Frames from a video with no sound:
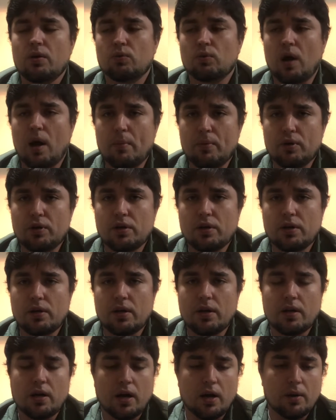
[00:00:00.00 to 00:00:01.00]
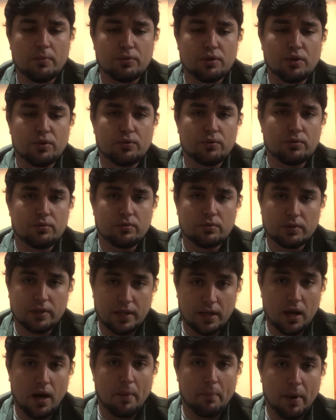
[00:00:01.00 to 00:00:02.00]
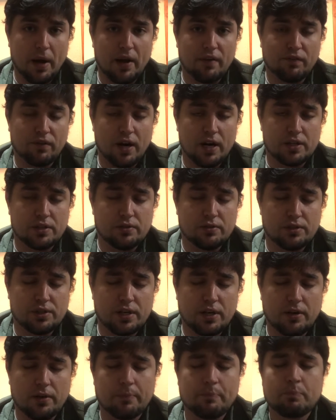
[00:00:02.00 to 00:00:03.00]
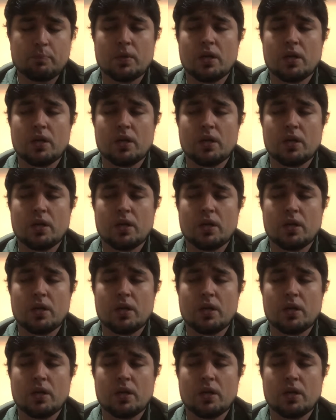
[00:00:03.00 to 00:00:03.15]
Robinhood, you cannot buy a fractional share.